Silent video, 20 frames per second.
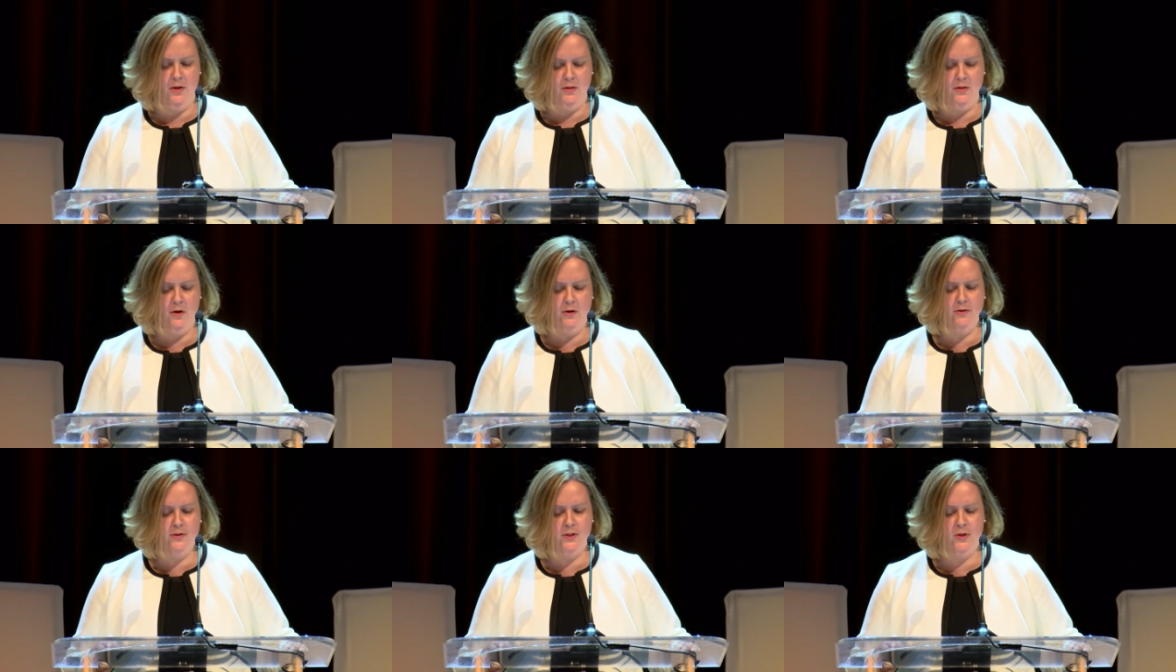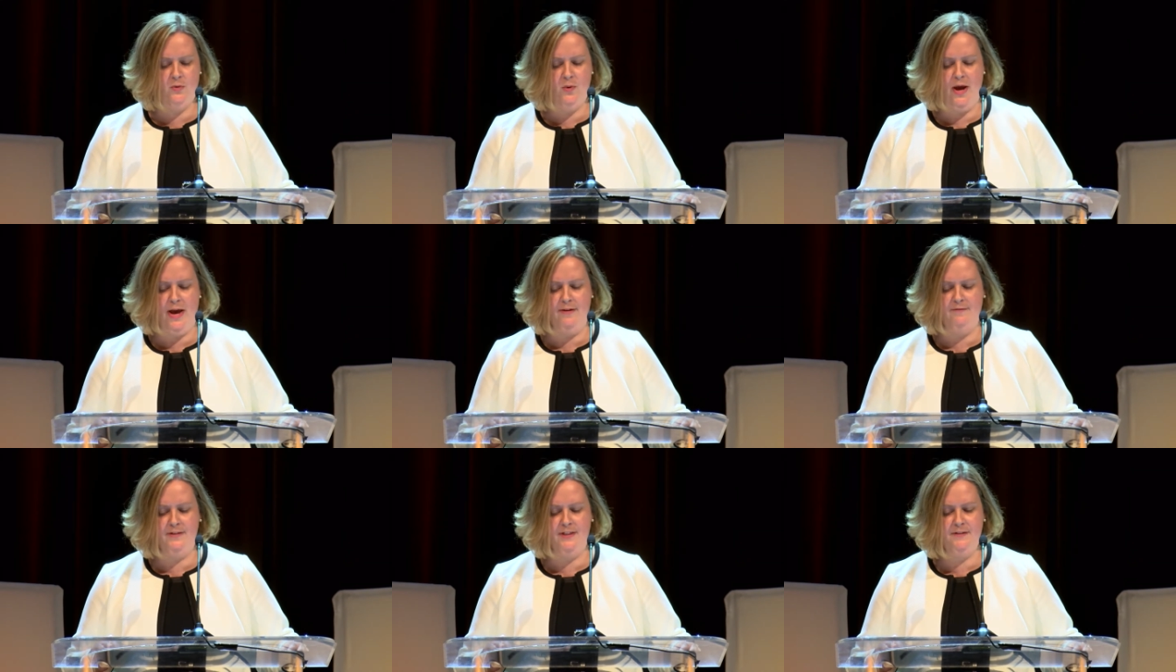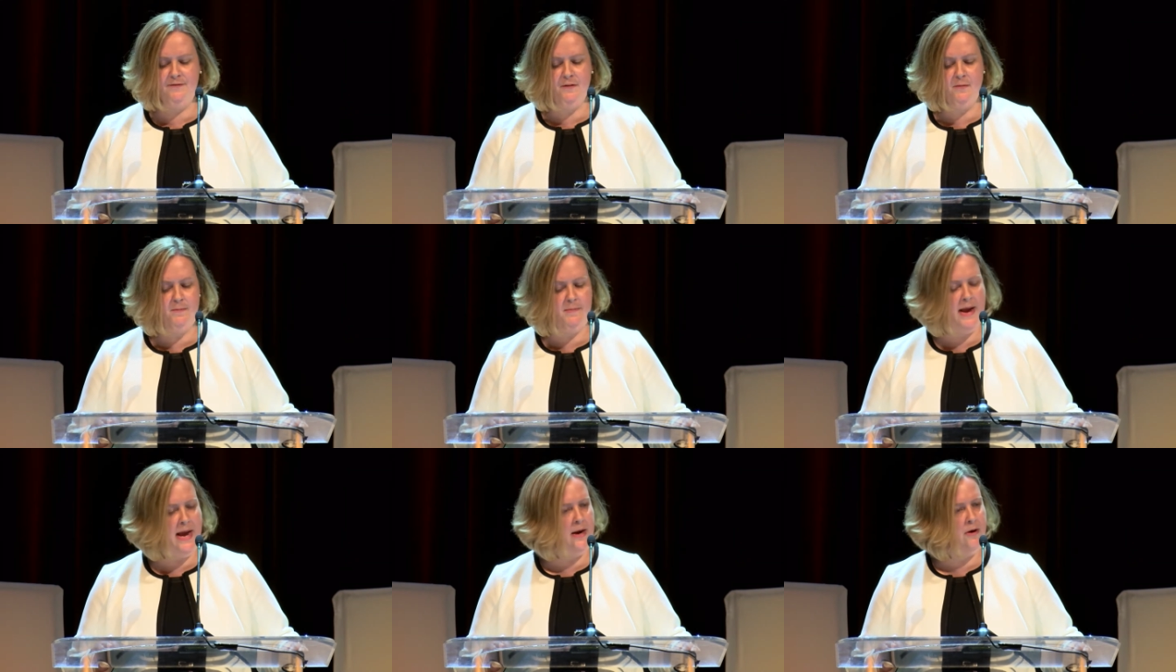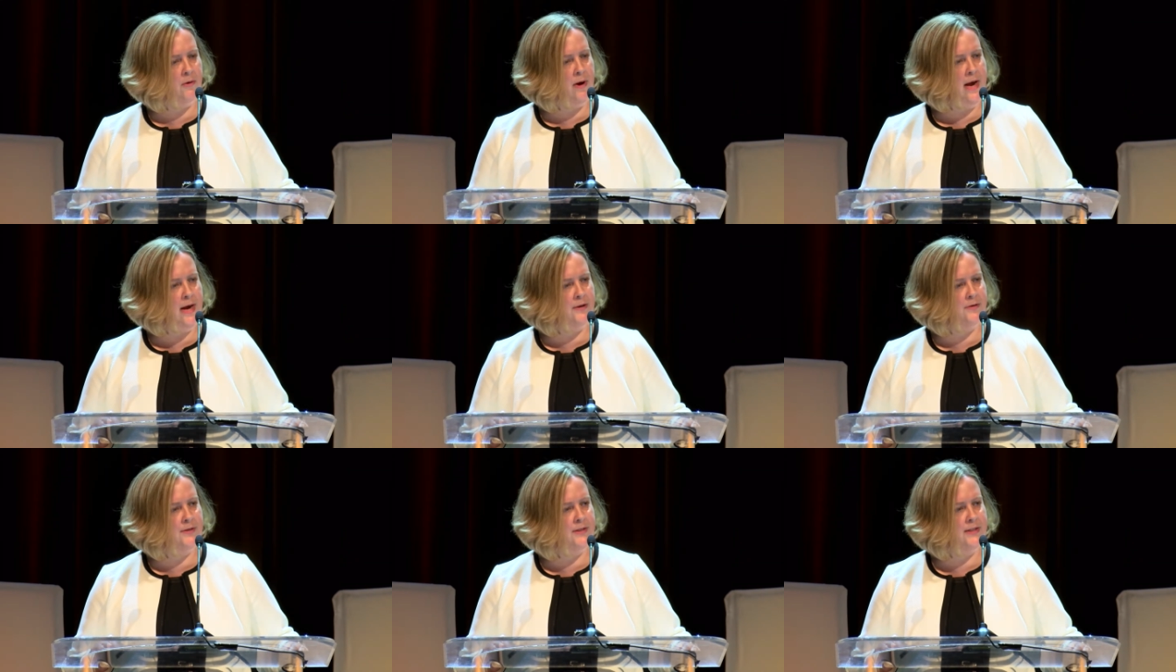those who have different
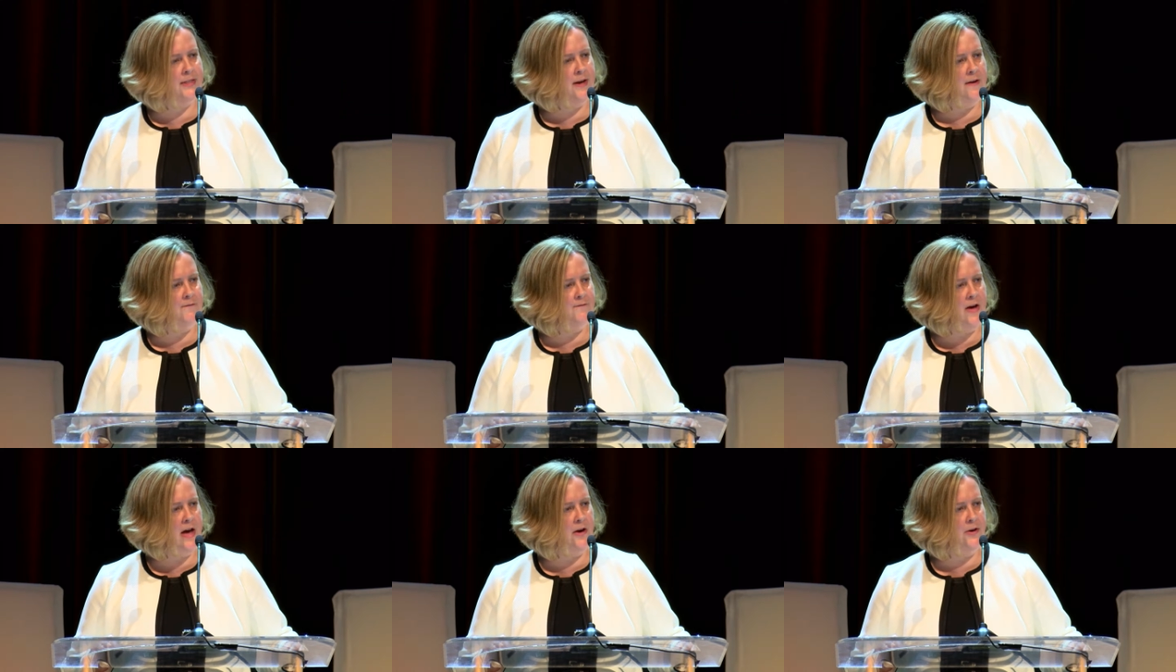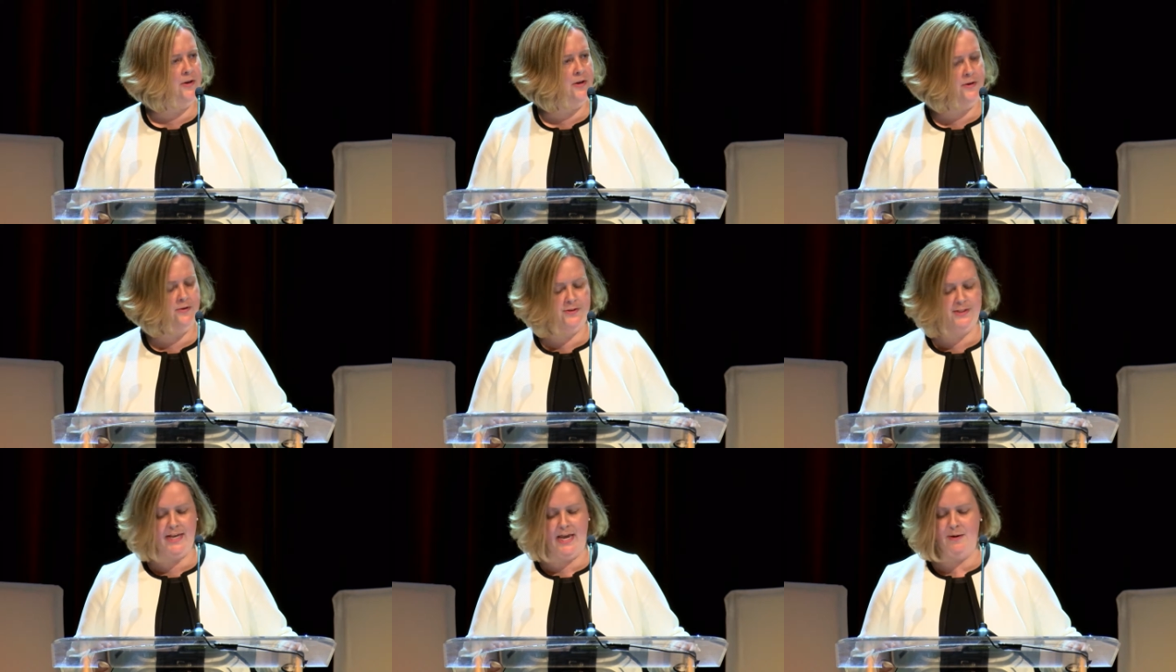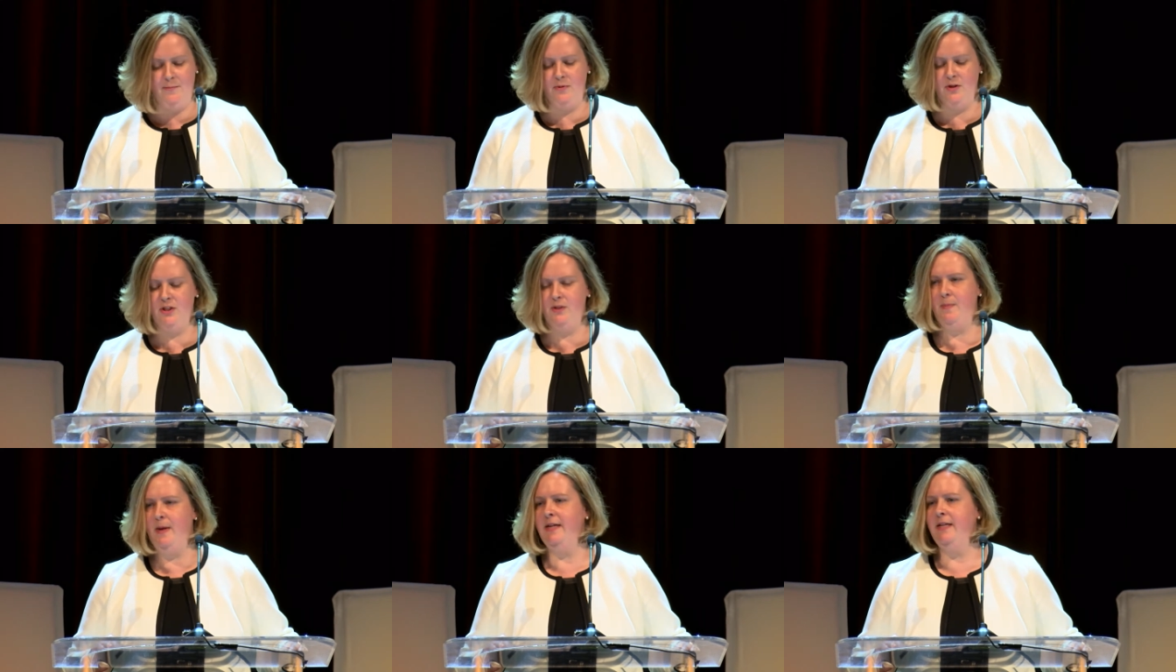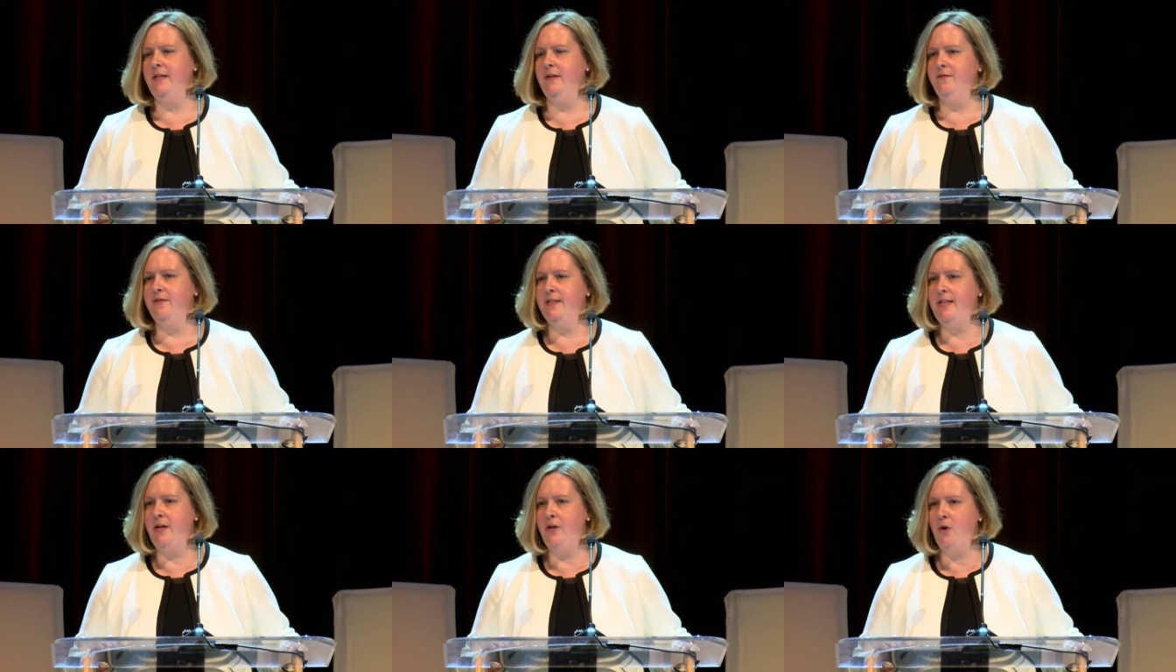backgrounds, values, and
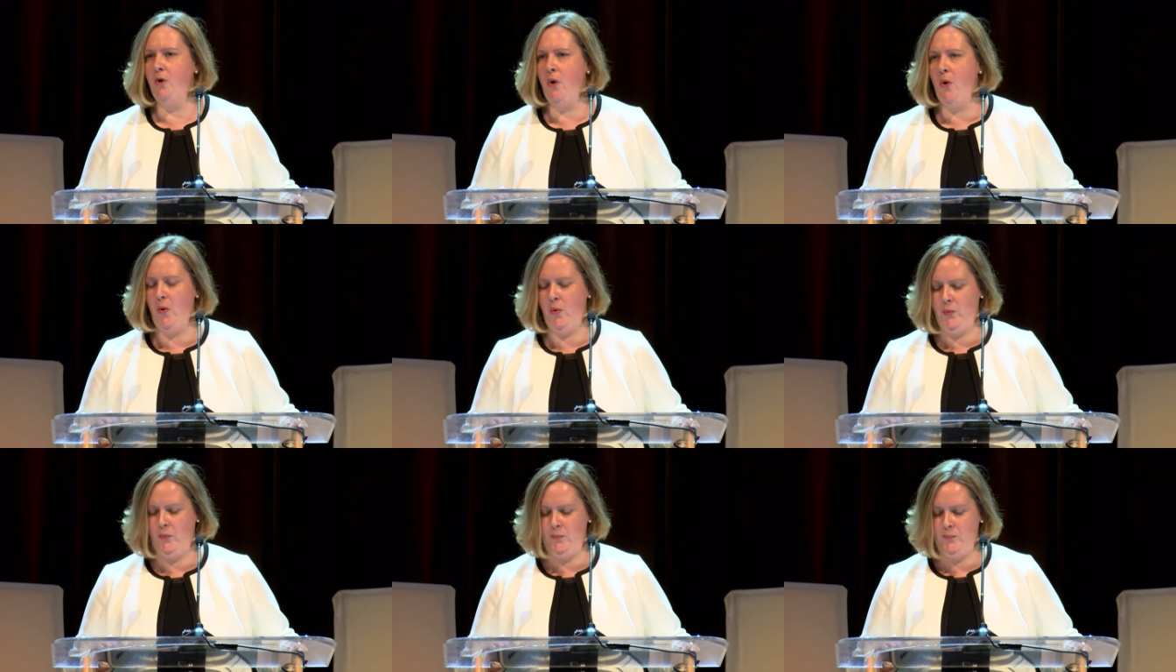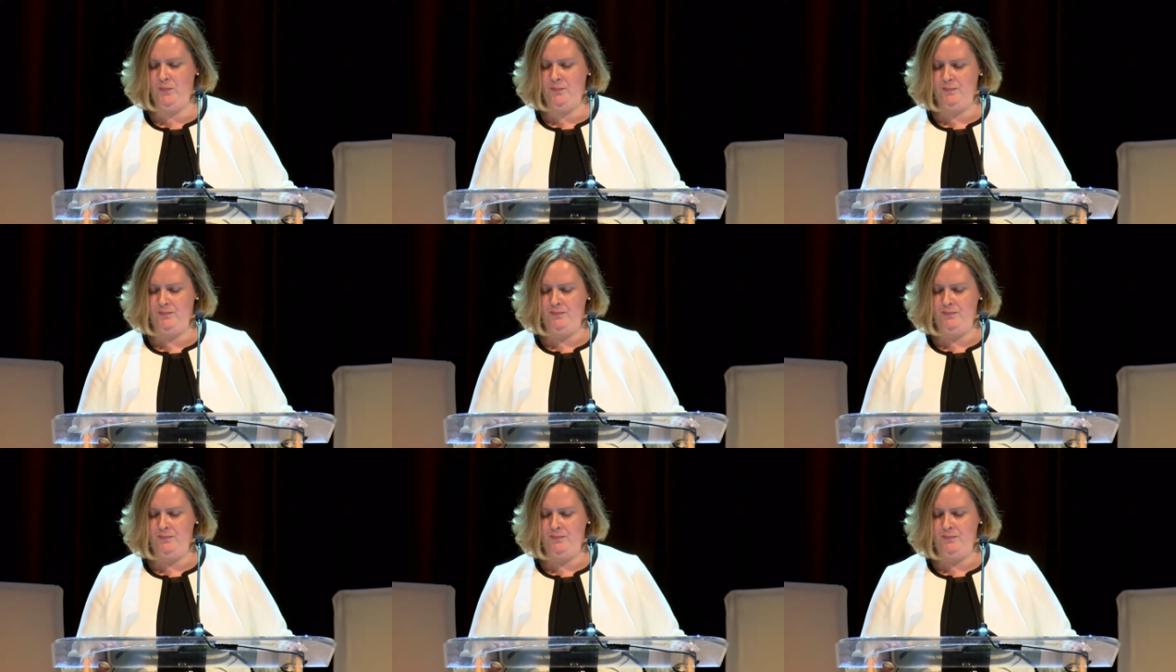perspectives than your own.